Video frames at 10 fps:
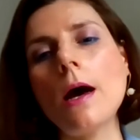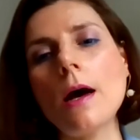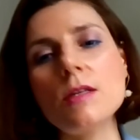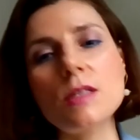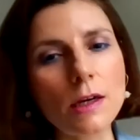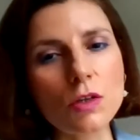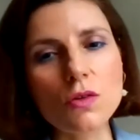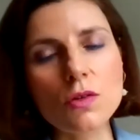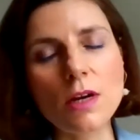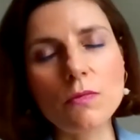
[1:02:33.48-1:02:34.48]

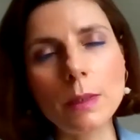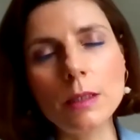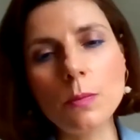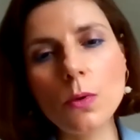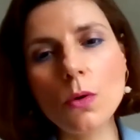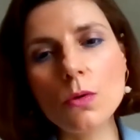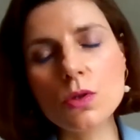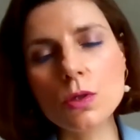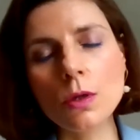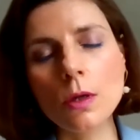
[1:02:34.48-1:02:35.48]
Sanctions have been
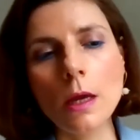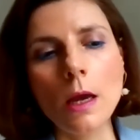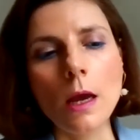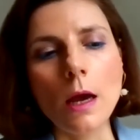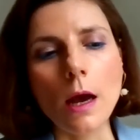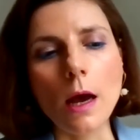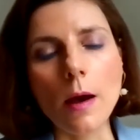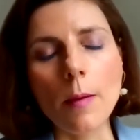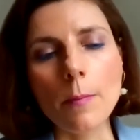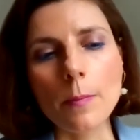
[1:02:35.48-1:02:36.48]
imposed?
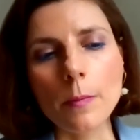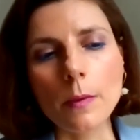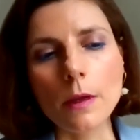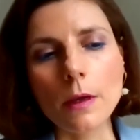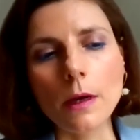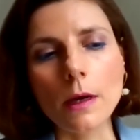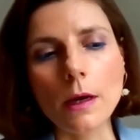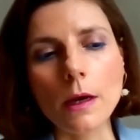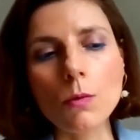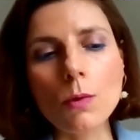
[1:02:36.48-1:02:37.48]

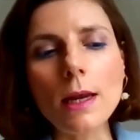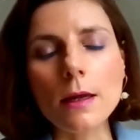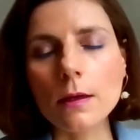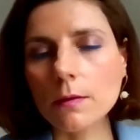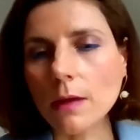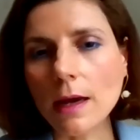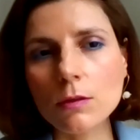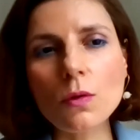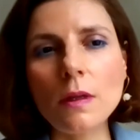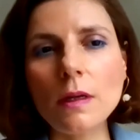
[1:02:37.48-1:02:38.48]
Well, I
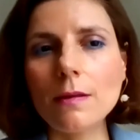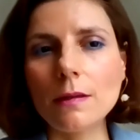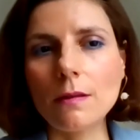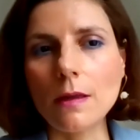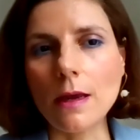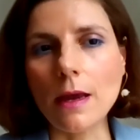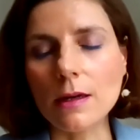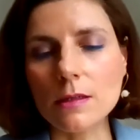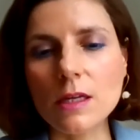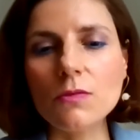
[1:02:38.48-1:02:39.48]
don't think that the
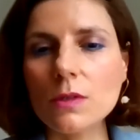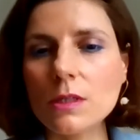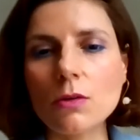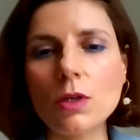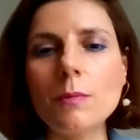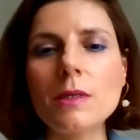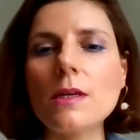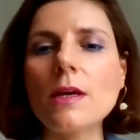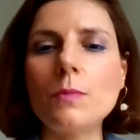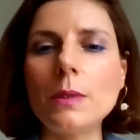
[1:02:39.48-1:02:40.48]
air service agreements
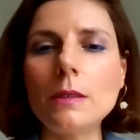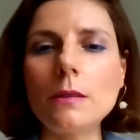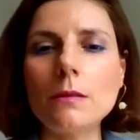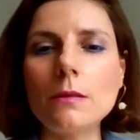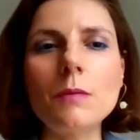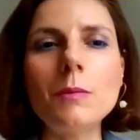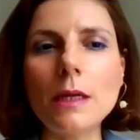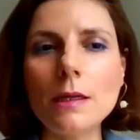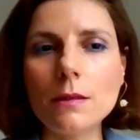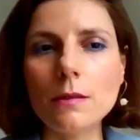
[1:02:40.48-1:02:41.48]
have been
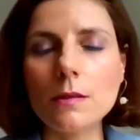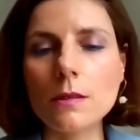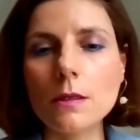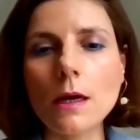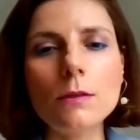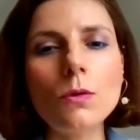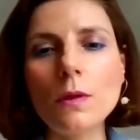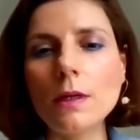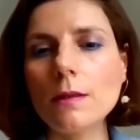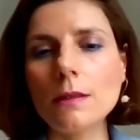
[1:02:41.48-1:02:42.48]
terminated. I don't
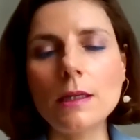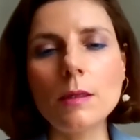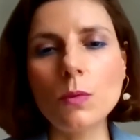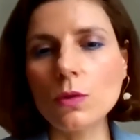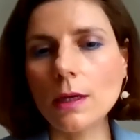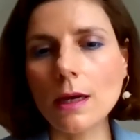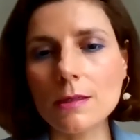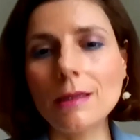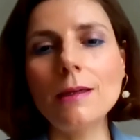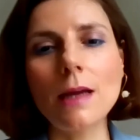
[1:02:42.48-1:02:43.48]
think that anybody has
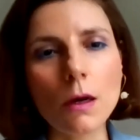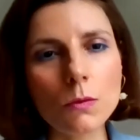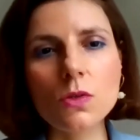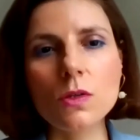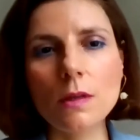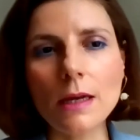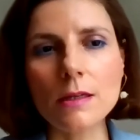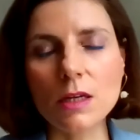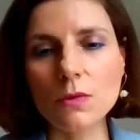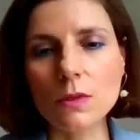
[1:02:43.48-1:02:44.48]
denounced the air
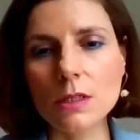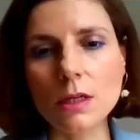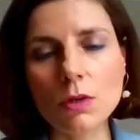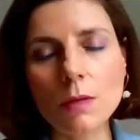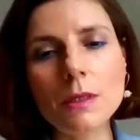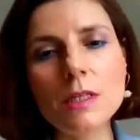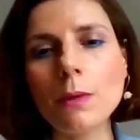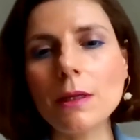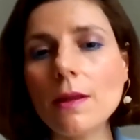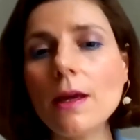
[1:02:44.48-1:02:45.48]
service agreements,
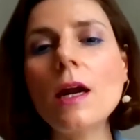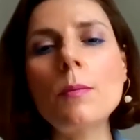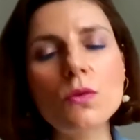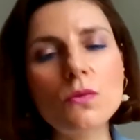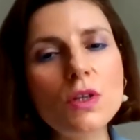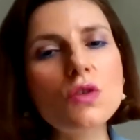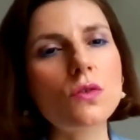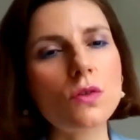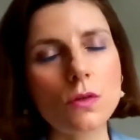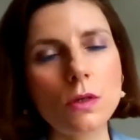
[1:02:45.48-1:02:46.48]
but there are
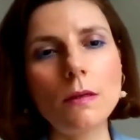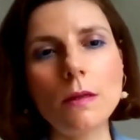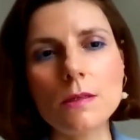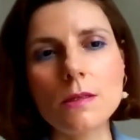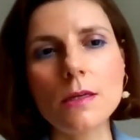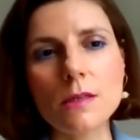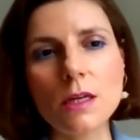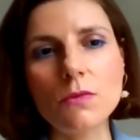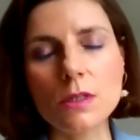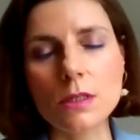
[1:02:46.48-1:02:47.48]
provisions in these air
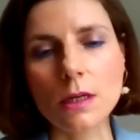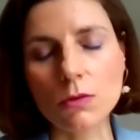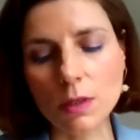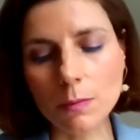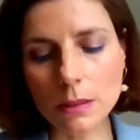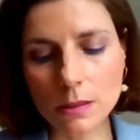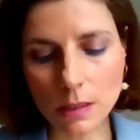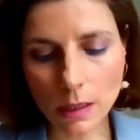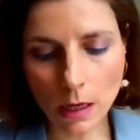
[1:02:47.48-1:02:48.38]
service agreements